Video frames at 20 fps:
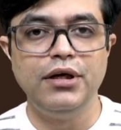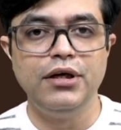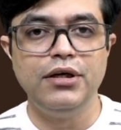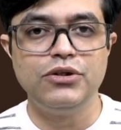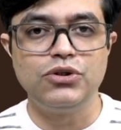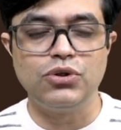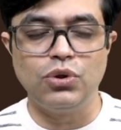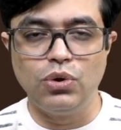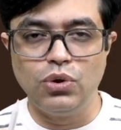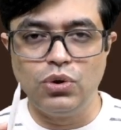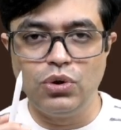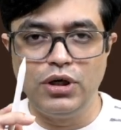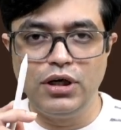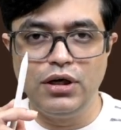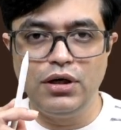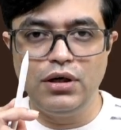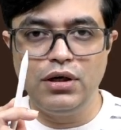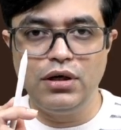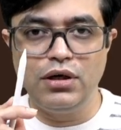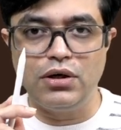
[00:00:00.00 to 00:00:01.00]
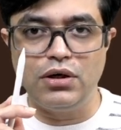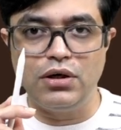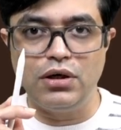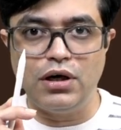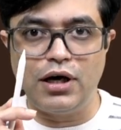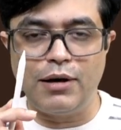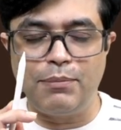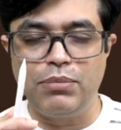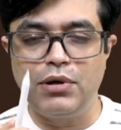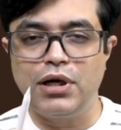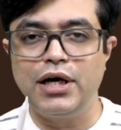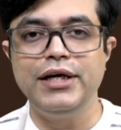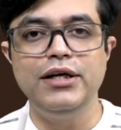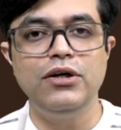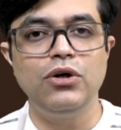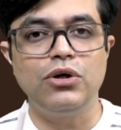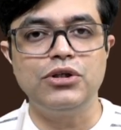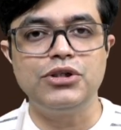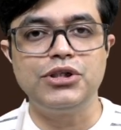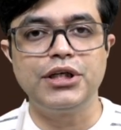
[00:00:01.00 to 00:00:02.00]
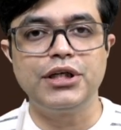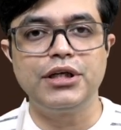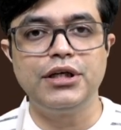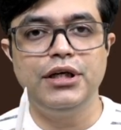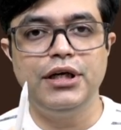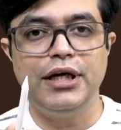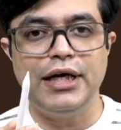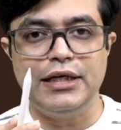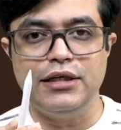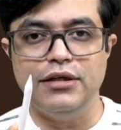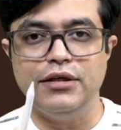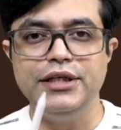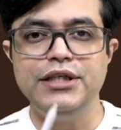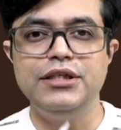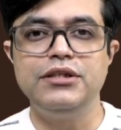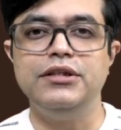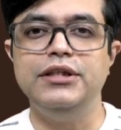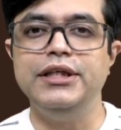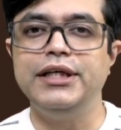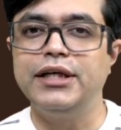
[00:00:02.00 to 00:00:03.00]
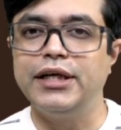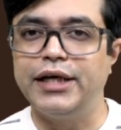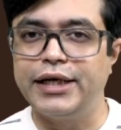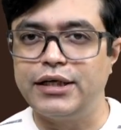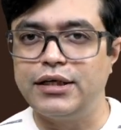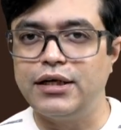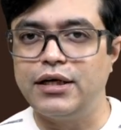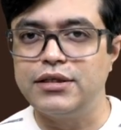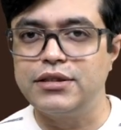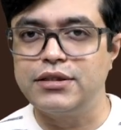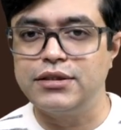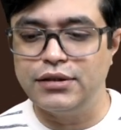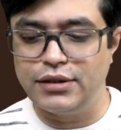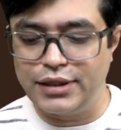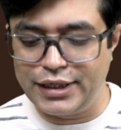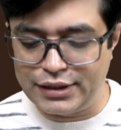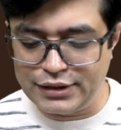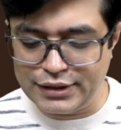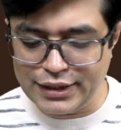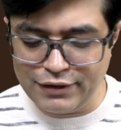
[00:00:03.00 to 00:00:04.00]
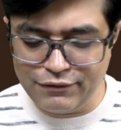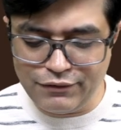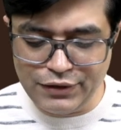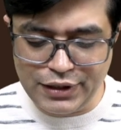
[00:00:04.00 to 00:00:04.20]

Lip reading: So apply logic and reach the correct answer. And then